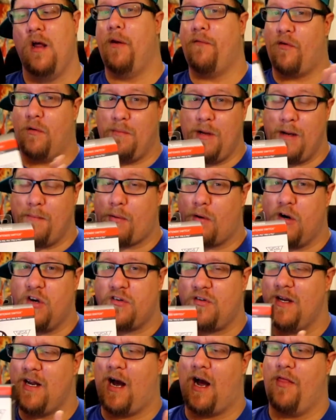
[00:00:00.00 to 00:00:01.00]
but for me
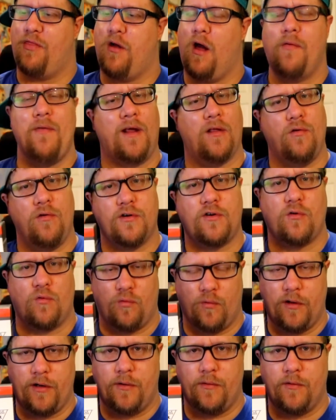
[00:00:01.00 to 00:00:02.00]
personally, I thought they looked
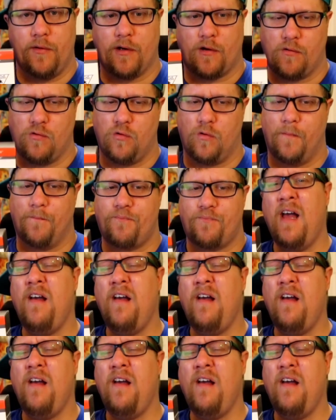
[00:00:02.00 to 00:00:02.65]
really cool.